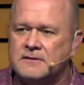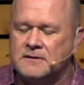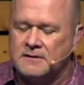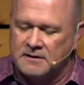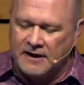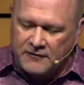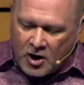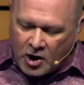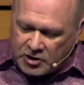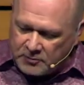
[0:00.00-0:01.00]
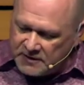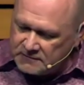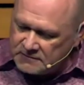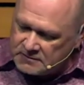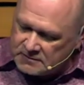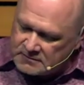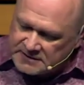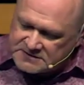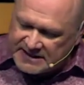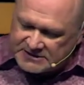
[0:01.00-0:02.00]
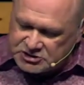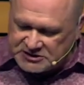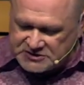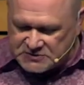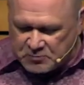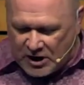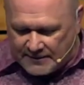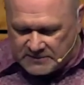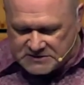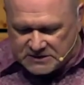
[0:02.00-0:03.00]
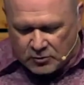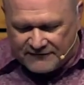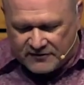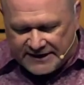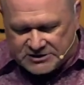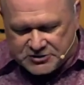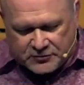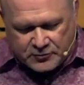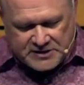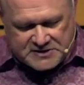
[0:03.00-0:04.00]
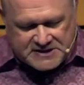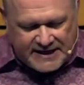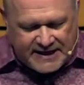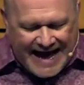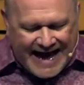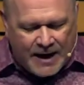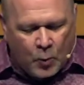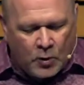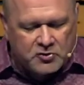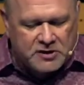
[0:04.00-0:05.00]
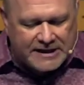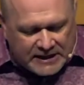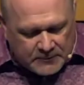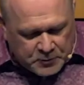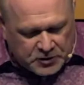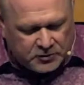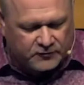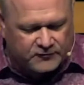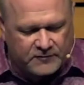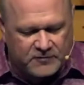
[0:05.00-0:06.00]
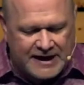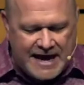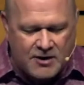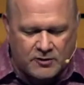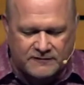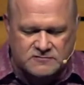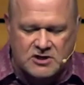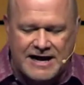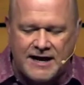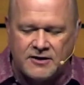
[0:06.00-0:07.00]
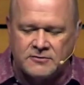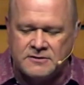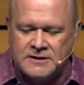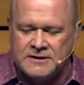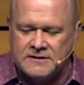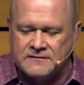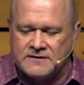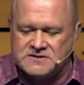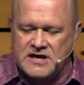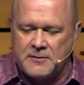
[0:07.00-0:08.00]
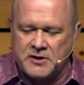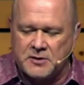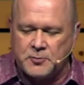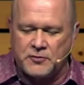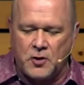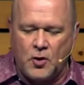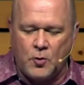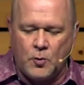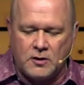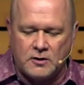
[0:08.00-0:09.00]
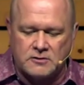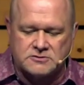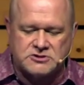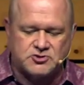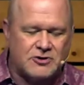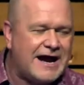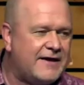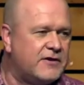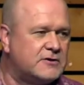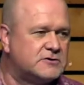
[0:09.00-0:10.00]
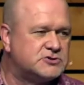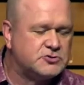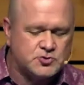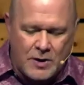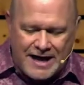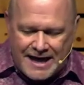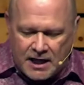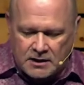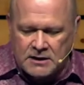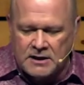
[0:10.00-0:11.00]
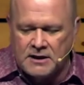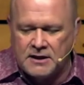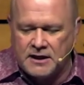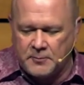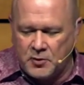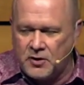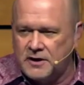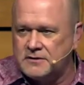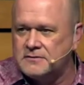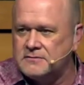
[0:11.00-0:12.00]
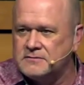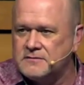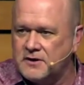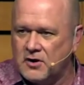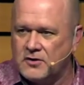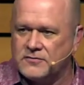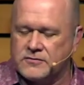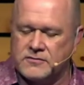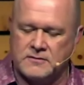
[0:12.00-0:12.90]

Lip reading: Another argument is that Jesus promised in Revelation 3:10, "I will keep you from the hour of trial that is coming upon the whole world to try those who dwell upon the earth."